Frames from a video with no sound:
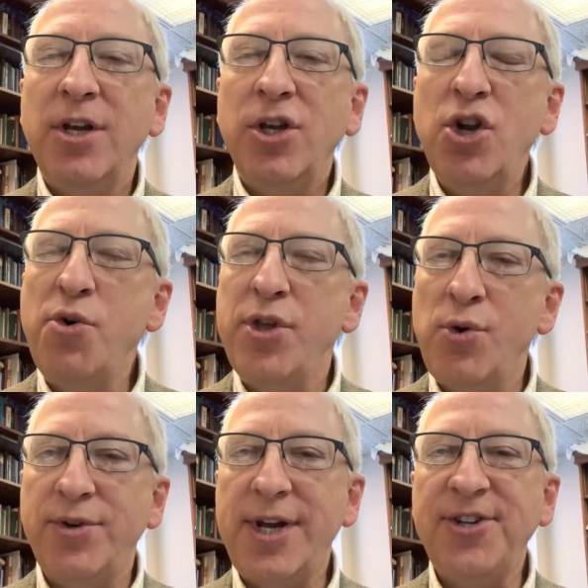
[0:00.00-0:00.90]
you know, in the
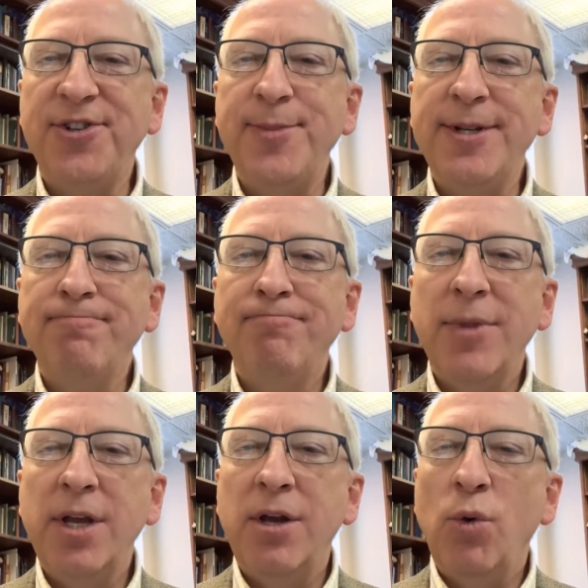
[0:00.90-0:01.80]
Old Testament,
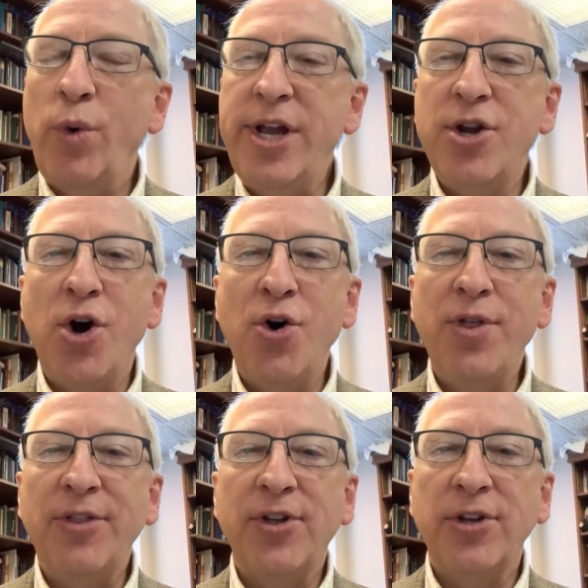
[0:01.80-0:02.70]
we know
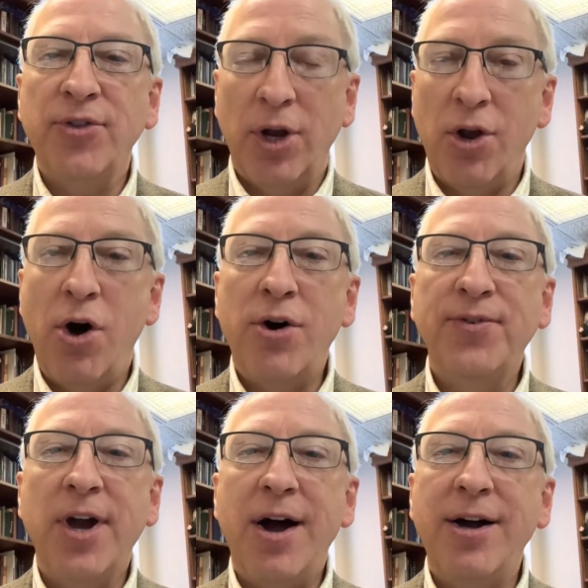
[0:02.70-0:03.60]
that the, the law
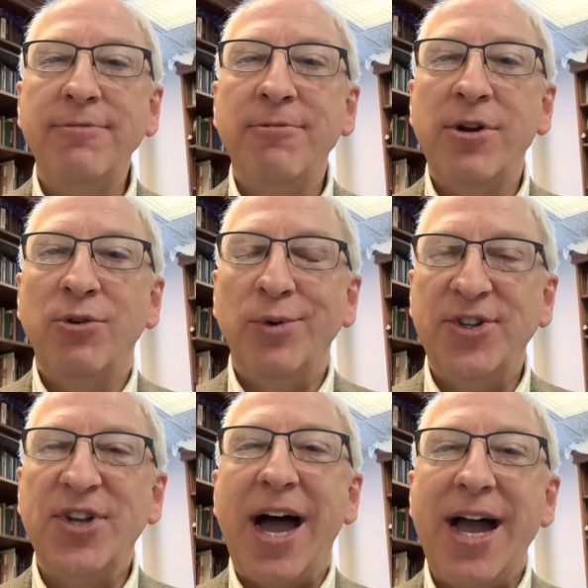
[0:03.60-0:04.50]
of God
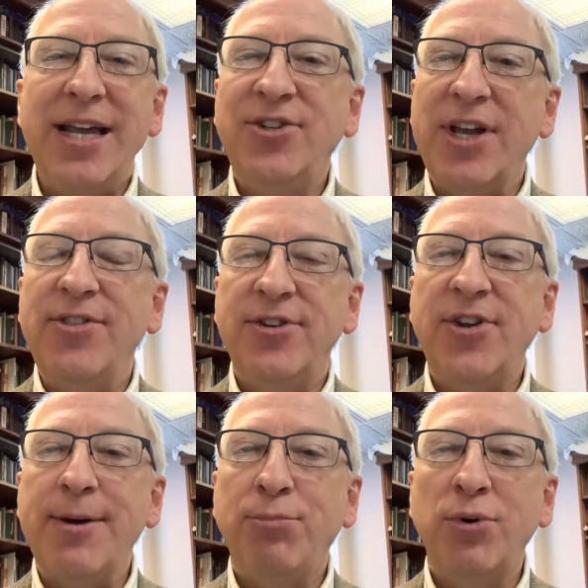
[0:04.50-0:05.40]
resides in the
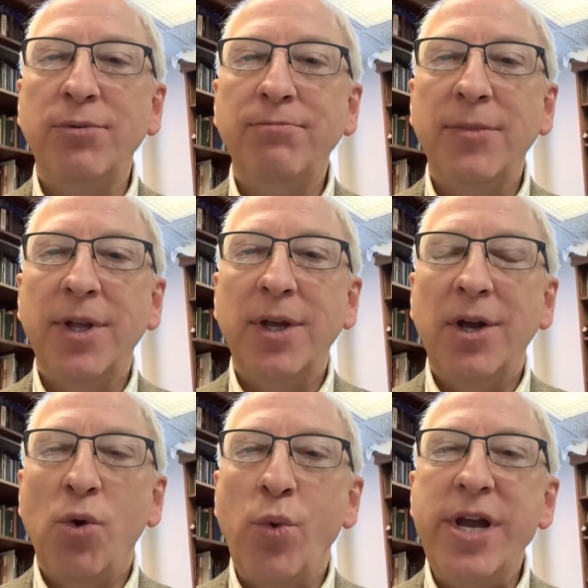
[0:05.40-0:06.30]
temple.
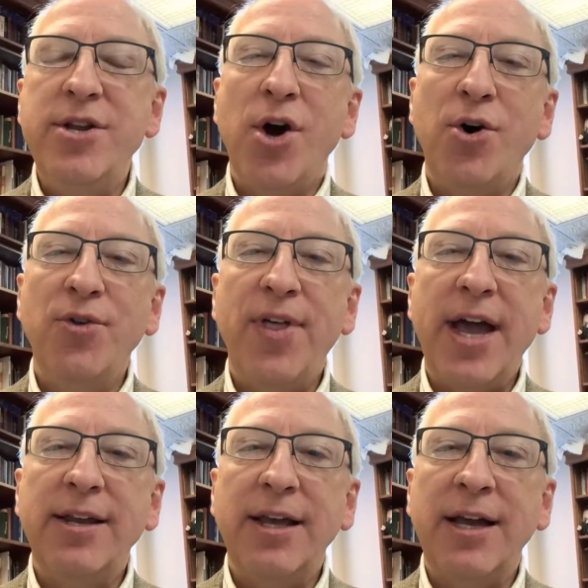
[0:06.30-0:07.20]
We know
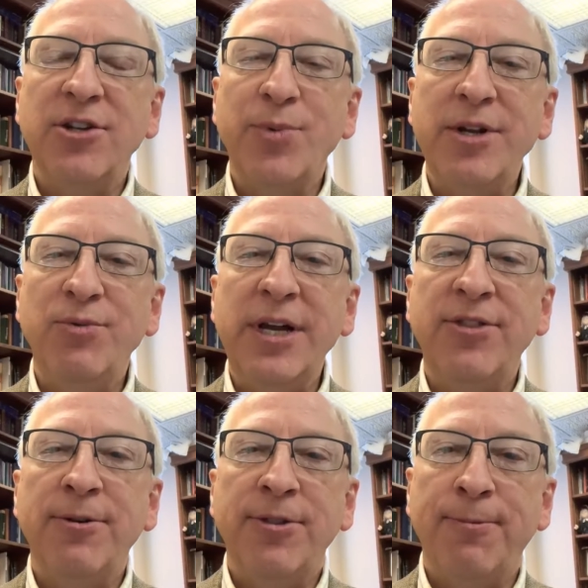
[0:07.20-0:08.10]
that as we
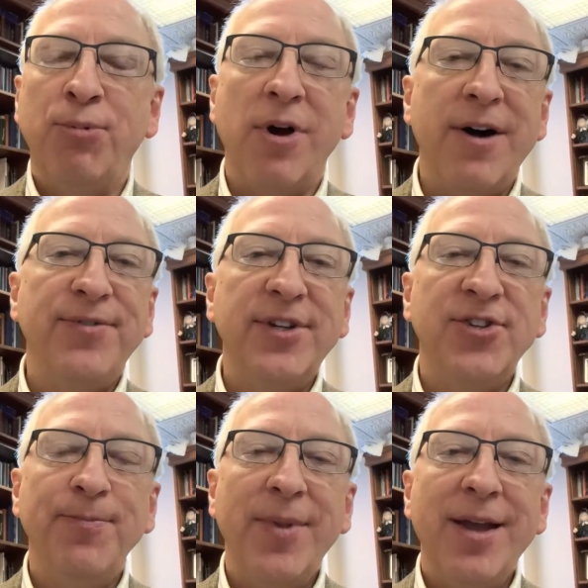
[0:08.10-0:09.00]
read the
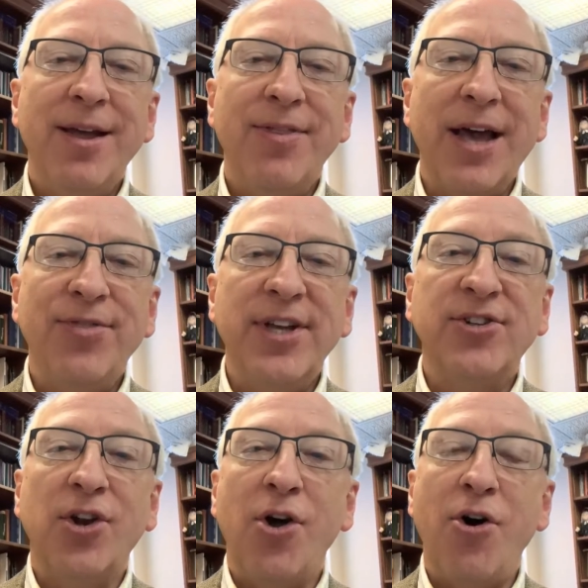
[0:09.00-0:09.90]
prophets, that
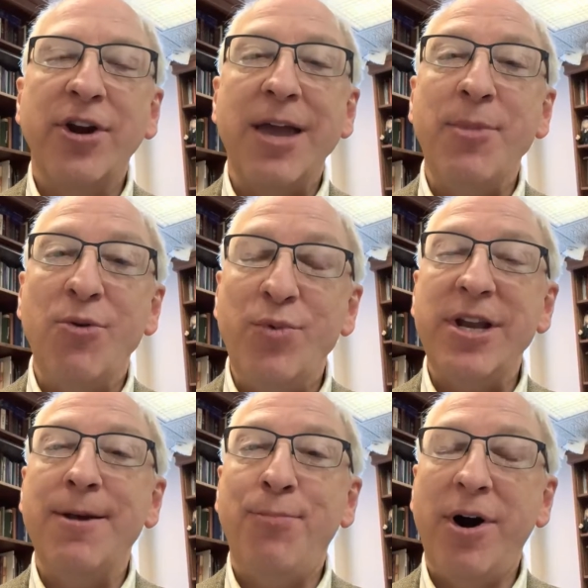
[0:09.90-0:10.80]
this law can be
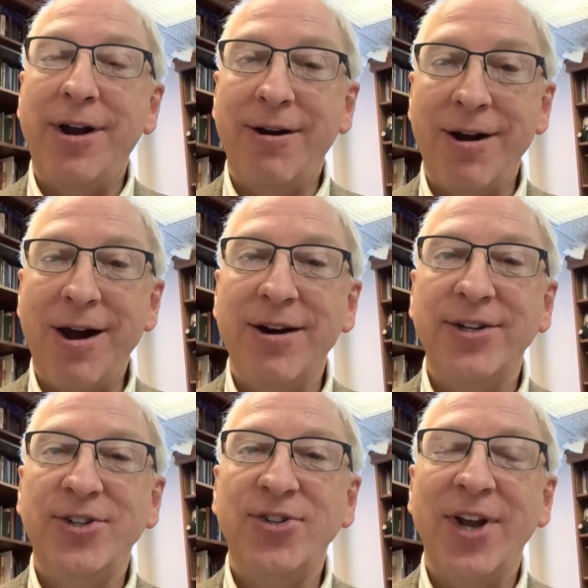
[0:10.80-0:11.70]
written upon our
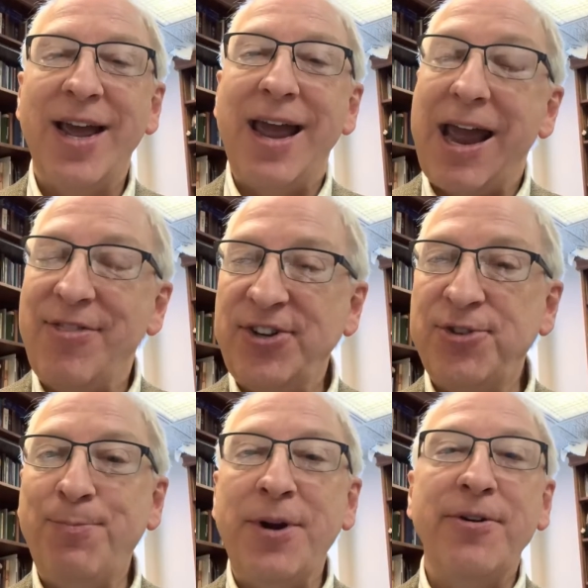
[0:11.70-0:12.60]
hearts and the
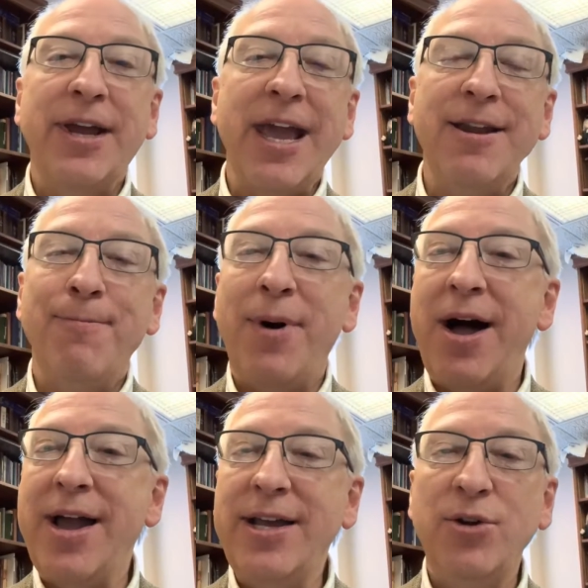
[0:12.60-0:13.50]
Spirit can
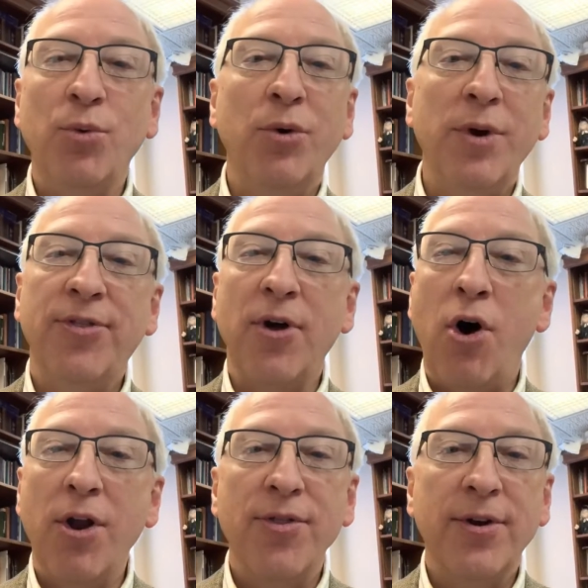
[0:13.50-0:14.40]
abide with
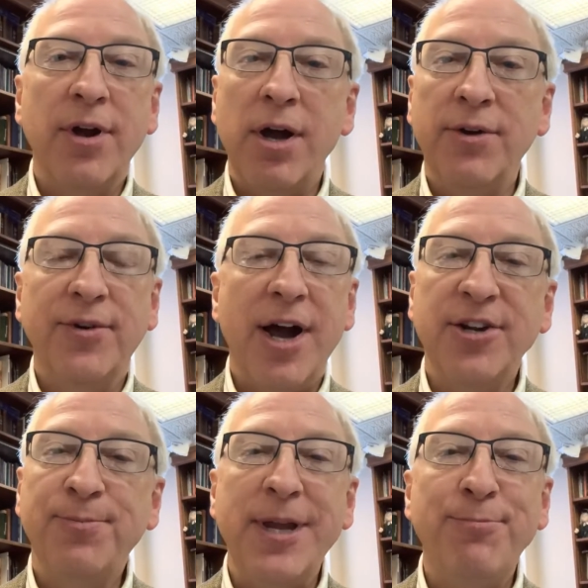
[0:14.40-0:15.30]
all of, the, of
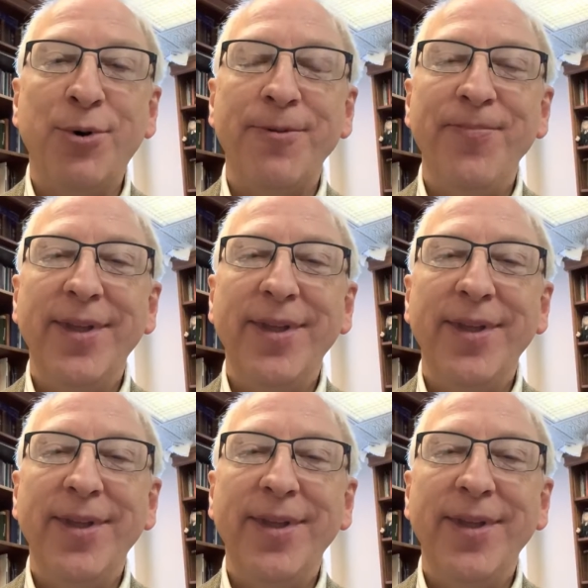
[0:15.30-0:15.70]
God's people.